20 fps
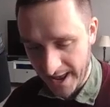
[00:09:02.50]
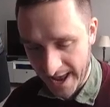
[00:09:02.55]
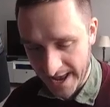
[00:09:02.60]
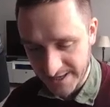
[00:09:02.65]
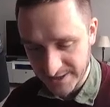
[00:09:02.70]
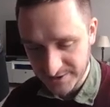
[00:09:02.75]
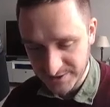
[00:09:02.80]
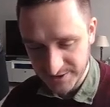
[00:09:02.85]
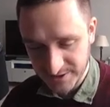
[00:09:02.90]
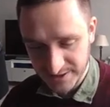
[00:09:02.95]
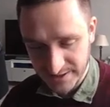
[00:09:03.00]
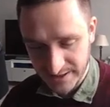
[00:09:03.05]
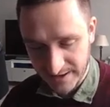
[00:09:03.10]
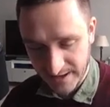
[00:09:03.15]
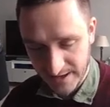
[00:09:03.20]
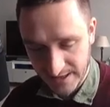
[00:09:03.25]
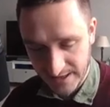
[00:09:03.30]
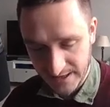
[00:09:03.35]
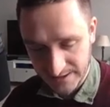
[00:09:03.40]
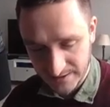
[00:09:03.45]
engine
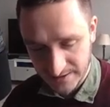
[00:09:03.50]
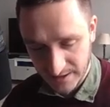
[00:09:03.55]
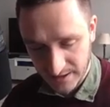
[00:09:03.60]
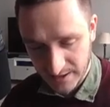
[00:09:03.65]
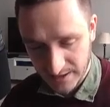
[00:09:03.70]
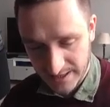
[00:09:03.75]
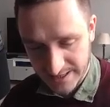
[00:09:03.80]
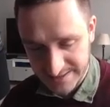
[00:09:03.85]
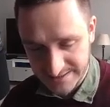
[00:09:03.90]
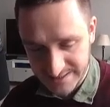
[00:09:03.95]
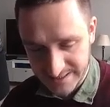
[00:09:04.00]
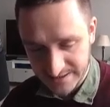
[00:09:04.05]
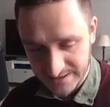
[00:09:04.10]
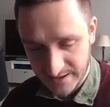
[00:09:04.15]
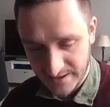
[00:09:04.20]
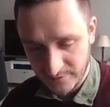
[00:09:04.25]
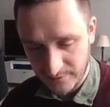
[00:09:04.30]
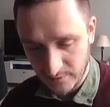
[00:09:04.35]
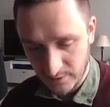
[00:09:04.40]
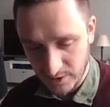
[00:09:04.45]
and
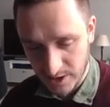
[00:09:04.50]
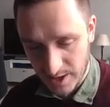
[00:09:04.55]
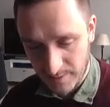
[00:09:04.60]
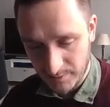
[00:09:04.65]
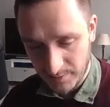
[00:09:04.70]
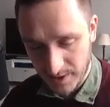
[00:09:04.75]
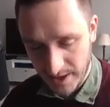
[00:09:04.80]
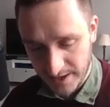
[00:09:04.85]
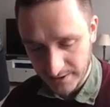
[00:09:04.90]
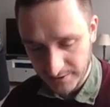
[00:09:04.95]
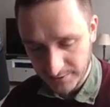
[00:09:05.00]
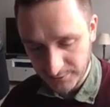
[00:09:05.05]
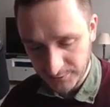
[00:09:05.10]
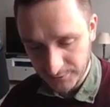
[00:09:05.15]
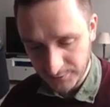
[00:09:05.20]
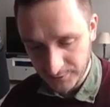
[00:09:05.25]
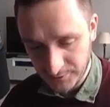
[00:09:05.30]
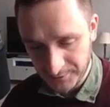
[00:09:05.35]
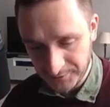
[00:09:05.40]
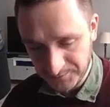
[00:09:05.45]
ZK rollup layer
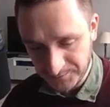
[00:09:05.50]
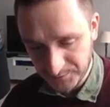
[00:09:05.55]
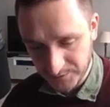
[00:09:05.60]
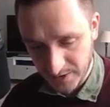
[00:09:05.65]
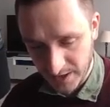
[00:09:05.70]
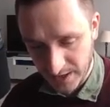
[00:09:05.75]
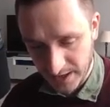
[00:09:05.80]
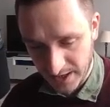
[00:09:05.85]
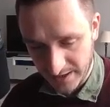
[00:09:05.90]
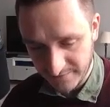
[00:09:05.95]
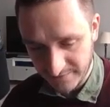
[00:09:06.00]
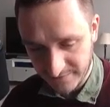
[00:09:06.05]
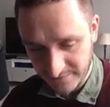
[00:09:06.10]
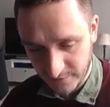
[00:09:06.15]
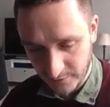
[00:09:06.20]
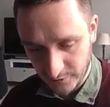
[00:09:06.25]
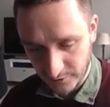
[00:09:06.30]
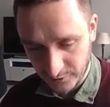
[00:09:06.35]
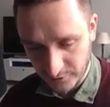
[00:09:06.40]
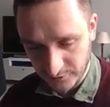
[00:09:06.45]
2,
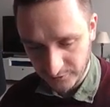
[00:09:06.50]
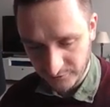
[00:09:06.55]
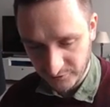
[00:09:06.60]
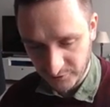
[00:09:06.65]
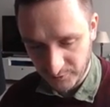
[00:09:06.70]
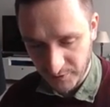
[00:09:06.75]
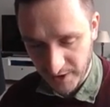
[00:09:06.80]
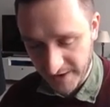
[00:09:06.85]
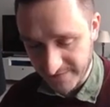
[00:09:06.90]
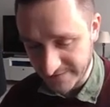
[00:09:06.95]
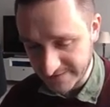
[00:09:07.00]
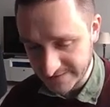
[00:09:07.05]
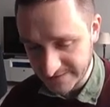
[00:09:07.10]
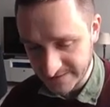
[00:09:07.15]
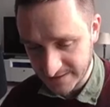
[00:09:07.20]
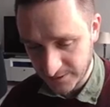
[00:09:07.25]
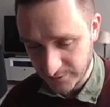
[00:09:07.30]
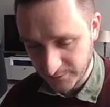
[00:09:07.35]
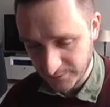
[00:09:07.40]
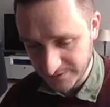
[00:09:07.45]
for
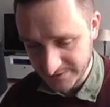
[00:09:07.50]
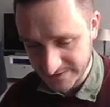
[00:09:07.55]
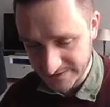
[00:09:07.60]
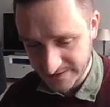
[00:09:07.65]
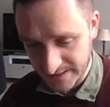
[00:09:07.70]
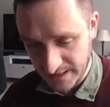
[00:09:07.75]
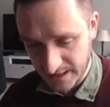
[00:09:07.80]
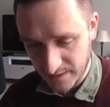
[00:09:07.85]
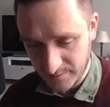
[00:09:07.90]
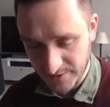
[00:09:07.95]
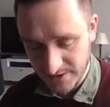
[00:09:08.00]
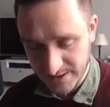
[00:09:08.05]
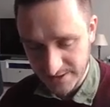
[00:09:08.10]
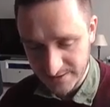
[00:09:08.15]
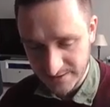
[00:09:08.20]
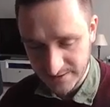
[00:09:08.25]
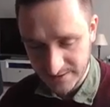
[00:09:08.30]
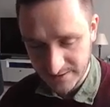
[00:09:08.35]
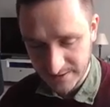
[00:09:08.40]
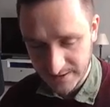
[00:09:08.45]
privacy, security,
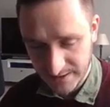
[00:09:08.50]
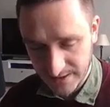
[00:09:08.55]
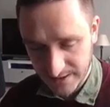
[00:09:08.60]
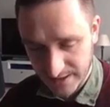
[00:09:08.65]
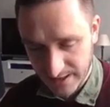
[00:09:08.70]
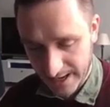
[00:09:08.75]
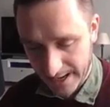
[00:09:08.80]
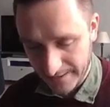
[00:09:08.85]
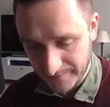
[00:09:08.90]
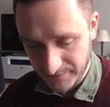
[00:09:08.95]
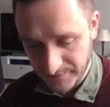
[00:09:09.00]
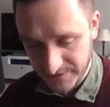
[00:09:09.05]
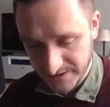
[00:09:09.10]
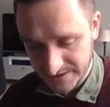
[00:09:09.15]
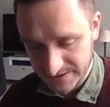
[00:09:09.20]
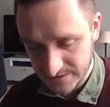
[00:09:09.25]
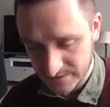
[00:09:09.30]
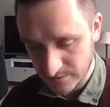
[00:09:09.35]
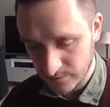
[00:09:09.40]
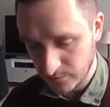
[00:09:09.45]
scalability.
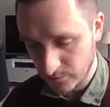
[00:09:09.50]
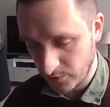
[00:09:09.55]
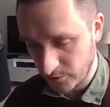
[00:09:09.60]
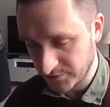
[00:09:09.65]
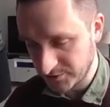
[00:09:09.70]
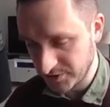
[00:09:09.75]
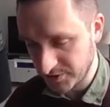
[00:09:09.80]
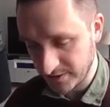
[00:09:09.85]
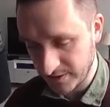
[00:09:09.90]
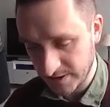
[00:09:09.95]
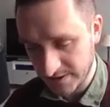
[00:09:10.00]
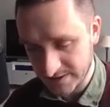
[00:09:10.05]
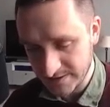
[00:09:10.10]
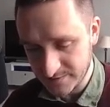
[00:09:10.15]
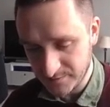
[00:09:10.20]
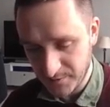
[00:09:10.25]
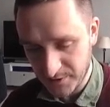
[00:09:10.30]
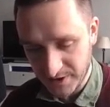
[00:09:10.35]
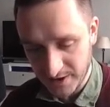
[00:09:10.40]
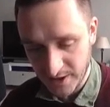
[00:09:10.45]
This generally
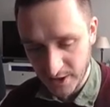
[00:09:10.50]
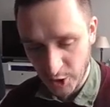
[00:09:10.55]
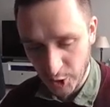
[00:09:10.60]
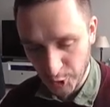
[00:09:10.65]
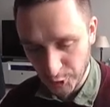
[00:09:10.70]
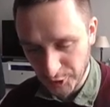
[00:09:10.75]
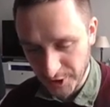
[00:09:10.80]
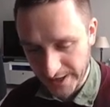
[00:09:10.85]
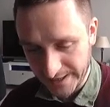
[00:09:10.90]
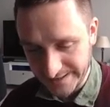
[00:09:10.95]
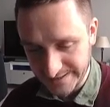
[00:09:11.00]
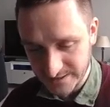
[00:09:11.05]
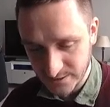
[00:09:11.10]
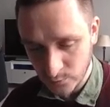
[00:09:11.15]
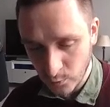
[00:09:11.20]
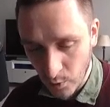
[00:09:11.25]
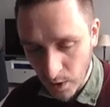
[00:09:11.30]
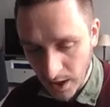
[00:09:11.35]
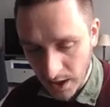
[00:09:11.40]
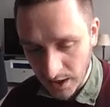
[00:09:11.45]
speaking connects
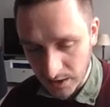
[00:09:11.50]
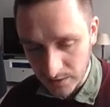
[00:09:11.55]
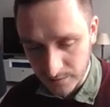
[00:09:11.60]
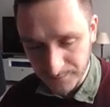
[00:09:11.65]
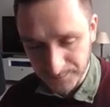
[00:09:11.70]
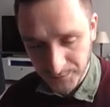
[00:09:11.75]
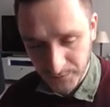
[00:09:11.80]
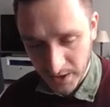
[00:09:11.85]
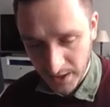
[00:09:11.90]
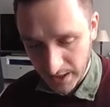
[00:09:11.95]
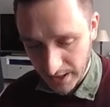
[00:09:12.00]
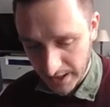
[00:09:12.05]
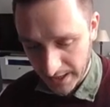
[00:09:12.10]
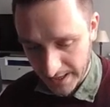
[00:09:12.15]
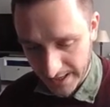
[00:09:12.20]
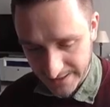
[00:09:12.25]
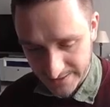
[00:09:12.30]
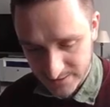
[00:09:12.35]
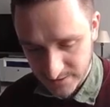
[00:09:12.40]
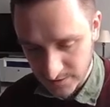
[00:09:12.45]
well,
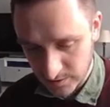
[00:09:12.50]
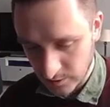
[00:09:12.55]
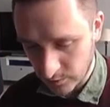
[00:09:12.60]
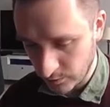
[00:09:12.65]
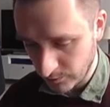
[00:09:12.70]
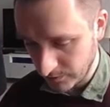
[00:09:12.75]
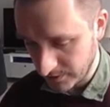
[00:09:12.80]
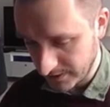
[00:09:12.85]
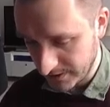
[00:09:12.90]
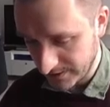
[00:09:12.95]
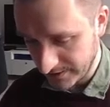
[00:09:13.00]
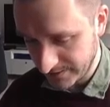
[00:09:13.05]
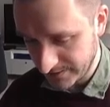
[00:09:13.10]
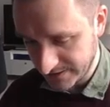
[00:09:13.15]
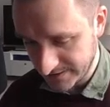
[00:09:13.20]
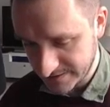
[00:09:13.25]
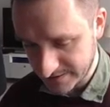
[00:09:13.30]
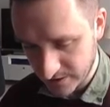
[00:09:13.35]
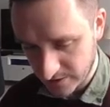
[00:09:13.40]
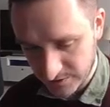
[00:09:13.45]

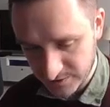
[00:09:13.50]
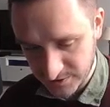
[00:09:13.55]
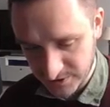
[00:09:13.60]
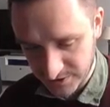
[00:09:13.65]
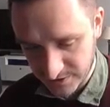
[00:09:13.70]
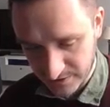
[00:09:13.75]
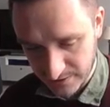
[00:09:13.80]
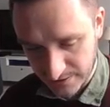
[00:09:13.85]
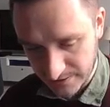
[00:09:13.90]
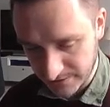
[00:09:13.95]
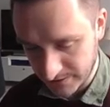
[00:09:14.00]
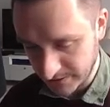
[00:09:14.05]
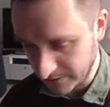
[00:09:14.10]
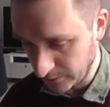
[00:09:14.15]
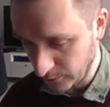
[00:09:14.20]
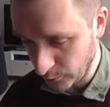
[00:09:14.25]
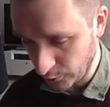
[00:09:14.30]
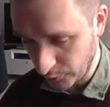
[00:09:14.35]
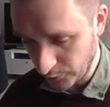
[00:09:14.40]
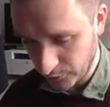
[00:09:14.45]
this generally
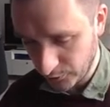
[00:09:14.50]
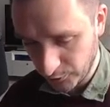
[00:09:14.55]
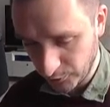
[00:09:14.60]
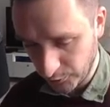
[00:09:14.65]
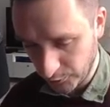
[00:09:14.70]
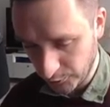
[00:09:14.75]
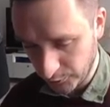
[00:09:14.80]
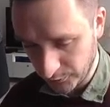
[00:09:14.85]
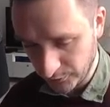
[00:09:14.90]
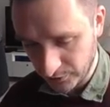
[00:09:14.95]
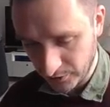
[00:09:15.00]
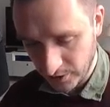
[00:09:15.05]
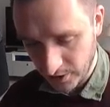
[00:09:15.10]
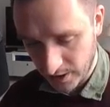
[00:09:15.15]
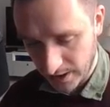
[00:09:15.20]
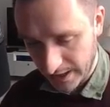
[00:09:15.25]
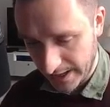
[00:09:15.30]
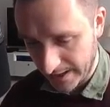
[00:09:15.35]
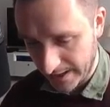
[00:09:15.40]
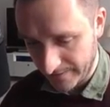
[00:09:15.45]
look good
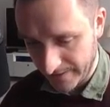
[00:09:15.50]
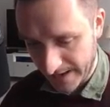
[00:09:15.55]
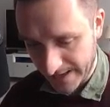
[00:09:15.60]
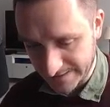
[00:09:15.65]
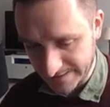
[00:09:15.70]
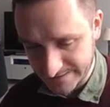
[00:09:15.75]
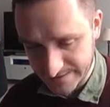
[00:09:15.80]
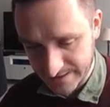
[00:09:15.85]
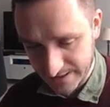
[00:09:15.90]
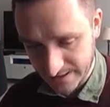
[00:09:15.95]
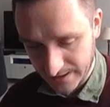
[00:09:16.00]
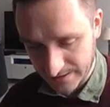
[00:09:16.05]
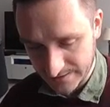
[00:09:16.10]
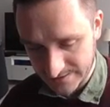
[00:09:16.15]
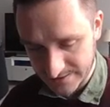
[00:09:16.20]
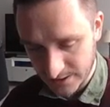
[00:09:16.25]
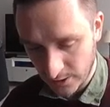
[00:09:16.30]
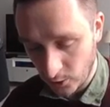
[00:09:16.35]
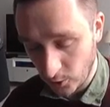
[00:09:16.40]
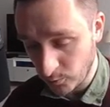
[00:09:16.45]
as
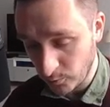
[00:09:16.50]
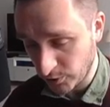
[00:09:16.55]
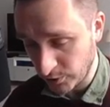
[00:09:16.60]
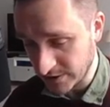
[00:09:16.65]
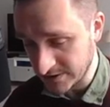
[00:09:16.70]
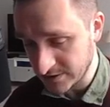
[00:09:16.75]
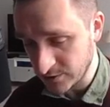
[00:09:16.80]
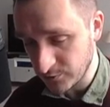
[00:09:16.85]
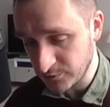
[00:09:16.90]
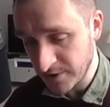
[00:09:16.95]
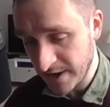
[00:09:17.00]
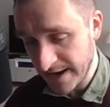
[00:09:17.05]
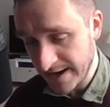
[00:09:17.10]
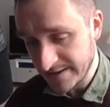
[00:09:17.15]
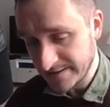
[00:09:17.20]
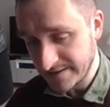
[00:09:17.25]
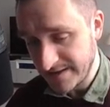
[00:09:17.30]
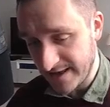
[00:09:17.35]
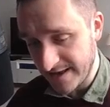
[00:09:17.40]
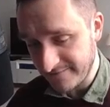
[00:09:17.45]
the whole project. So
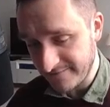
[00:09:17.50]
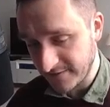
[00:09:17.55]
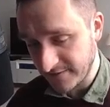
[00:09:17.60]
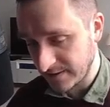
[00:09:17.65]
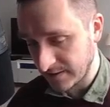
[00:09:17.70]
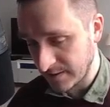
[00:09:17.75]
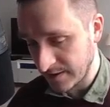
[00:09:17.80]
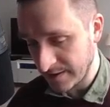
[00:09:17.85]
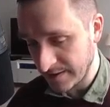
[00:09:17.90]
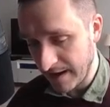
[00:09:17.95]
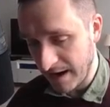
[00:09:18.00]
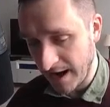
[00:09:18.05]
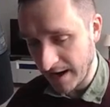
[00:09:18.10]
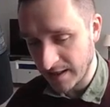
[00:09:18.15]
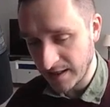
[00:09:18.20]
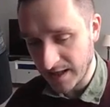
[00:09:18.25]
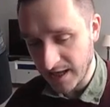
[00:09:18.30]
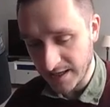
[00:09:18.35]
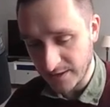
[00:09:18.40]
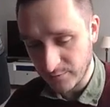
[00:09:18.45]
definitely I
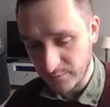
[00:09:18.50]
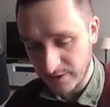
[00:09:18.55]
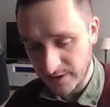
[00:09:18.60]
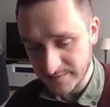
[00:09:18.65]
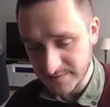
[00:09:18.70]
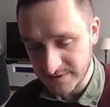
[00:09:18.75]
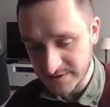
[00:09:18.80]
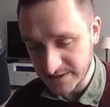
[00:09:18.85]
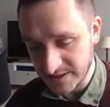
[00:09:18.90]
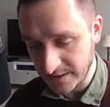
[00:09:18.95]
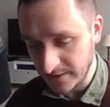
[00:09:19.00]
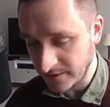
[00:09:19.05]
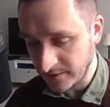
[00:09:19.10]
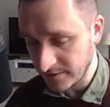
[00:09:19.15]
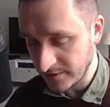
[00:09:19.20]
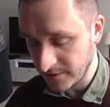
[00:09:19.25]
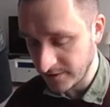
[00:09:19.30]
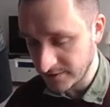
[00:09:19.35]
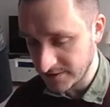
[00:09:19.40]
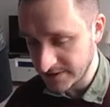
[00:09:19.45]
like what I'm seeing
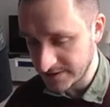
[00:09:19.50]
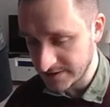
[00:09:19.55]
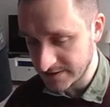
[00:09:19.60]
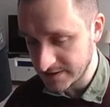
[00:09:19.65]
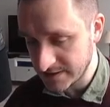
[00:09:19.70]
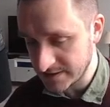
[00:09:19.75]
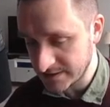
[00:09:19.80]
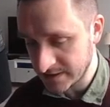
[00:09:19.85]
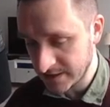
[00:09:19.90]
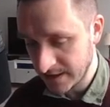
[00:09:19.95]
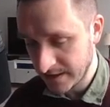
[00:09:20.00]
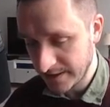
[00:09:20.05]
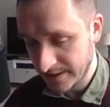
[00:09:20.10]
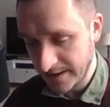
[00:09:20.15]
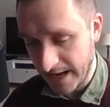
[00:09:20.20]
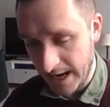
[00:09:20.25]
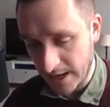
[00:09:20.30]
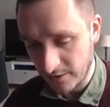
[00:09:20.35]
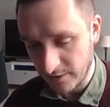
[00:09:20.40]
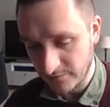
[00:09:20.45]
here. This is
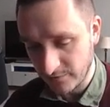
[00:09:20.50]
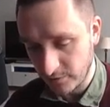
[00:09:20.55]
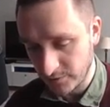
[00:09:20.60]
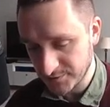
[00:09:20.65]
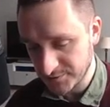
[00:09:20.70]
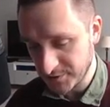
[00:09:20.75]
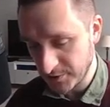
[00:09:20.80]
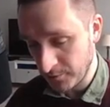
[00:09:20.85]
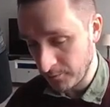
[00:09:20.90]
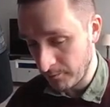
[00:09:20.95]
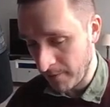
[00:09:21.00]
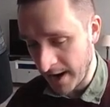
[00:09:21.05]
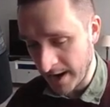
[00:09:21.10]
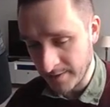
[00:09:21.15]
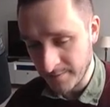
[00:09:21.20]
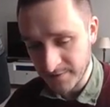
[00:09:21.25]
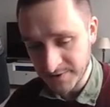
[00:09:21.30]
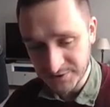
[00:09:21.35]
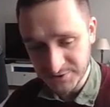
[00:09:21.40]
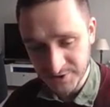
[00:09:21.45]
kind of also my
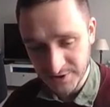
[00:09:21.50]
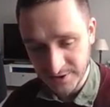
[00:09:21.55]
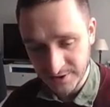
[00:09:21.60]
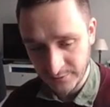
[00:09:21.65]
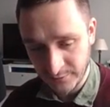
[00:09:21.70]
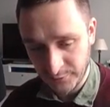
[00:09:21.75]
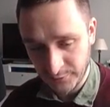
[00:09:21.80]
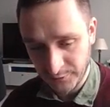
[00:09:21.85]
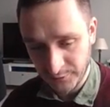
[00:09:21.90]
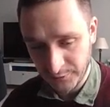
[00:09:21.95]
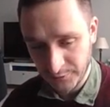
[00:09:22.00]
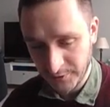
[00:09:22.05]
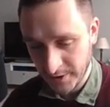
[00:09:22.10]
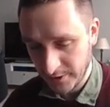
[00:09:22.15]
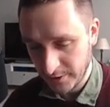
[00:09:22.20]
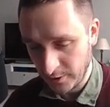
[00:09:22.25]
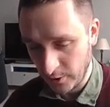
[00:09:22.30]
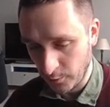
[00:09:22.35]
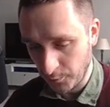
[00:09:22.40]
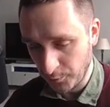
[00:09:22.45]
mission to,
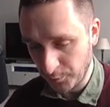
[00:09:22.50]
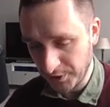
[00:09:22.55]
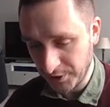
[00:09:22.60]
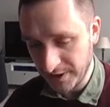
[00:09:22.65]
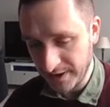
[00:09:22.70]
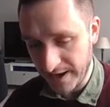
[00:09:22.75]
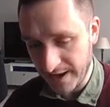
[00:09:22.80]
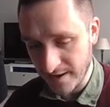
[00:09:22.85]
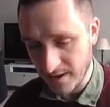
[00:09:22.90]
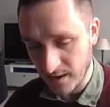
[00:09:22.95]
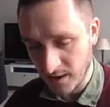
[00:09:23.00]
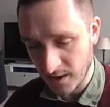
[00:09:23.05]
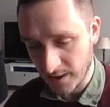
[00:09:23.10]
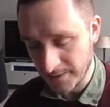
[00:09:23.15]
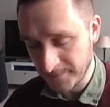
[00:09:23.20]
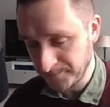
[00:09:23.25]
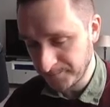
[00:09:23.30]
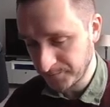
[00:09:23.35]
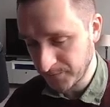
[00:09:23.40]
you know, bring AI